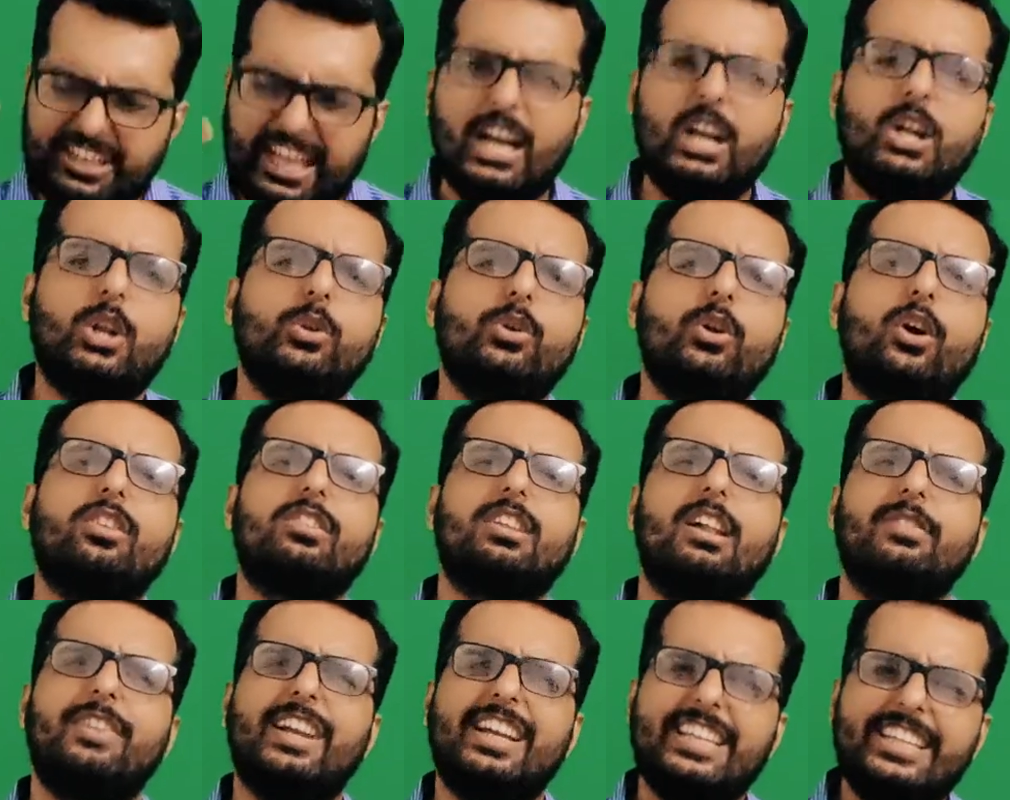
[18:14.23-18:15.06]
tell to
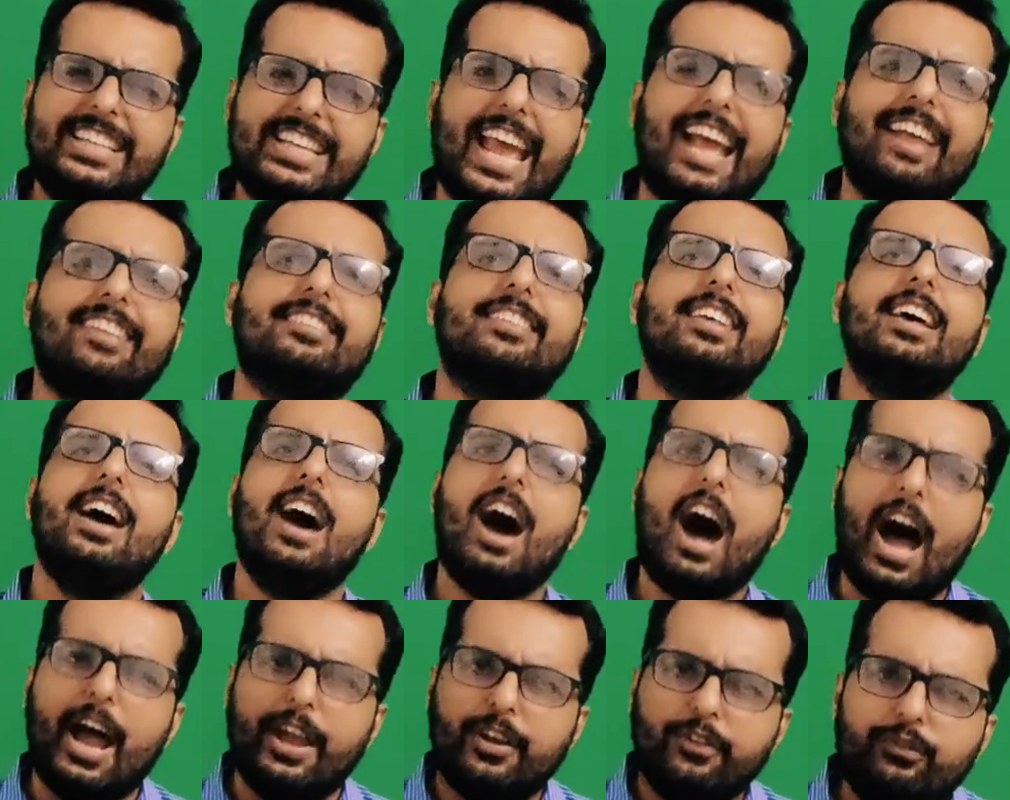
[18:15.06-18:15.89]
yourself that yes,
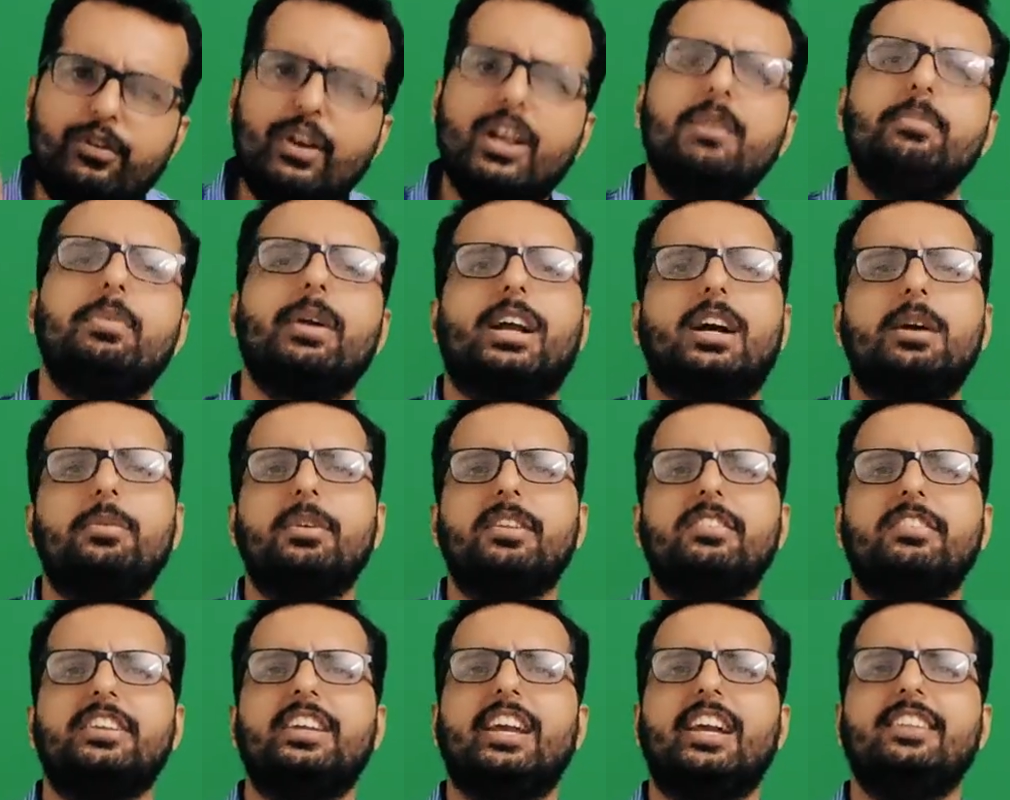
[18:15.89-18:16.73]
I will
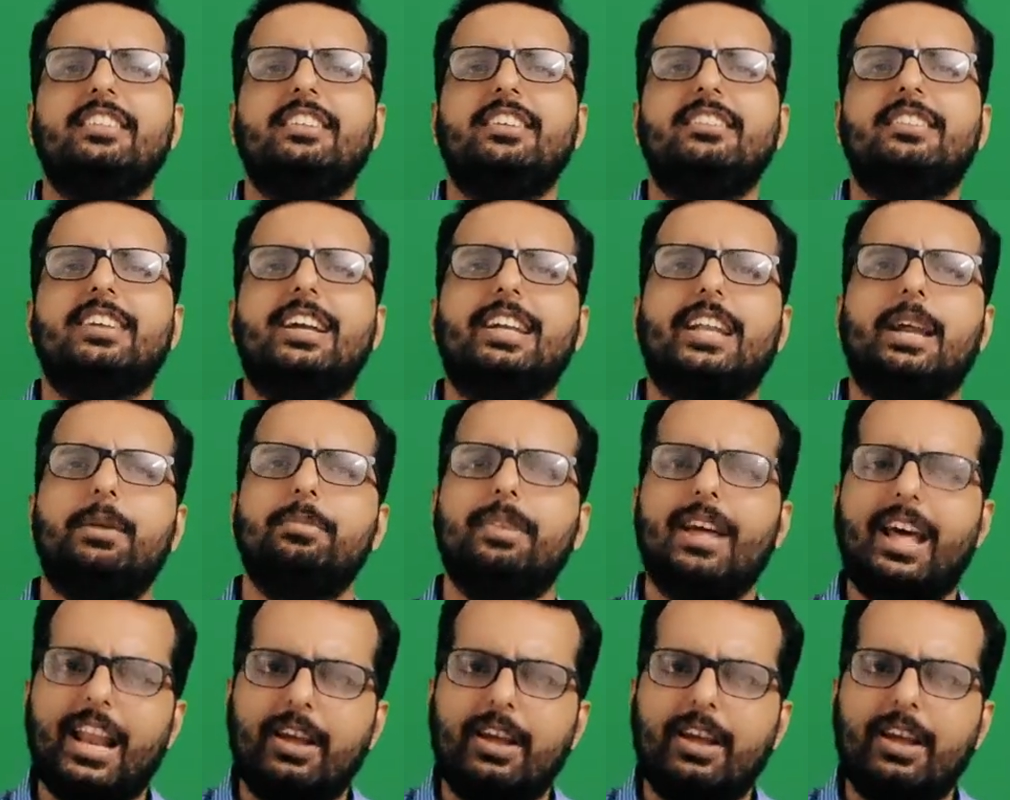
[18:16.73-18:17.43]
become a CA in this attempt,